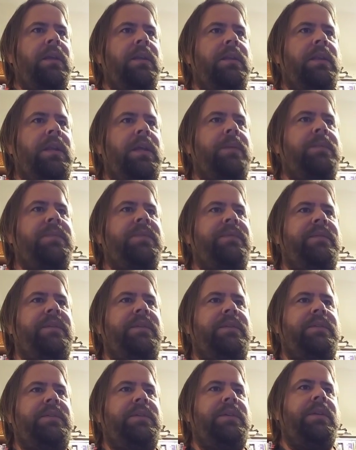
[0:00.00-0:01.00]
the names of
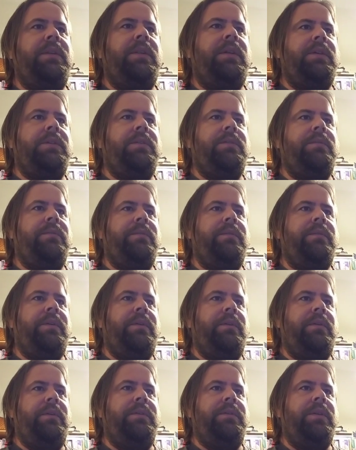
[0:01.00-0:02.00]
these geological
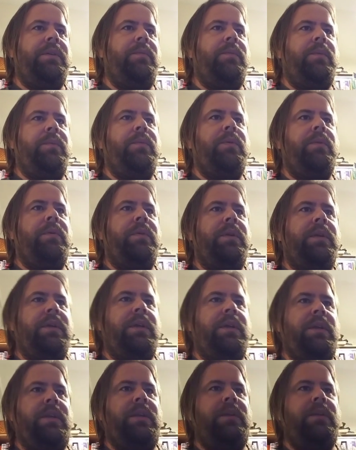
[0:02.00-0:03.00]
theories can be broken
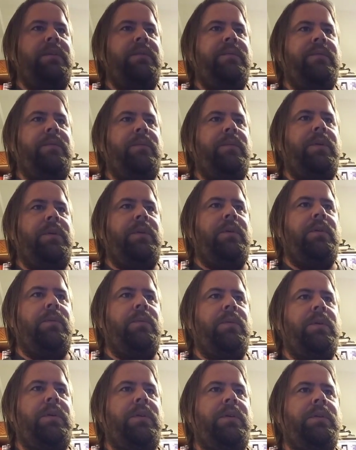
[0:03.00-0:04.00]
down into familiar
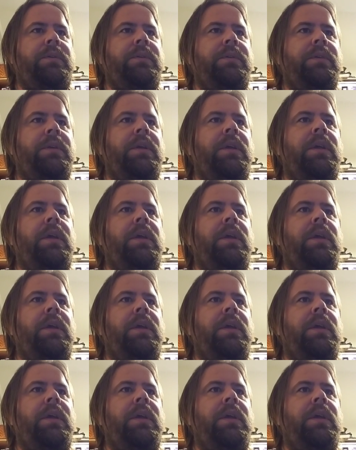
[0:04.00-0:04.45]
words.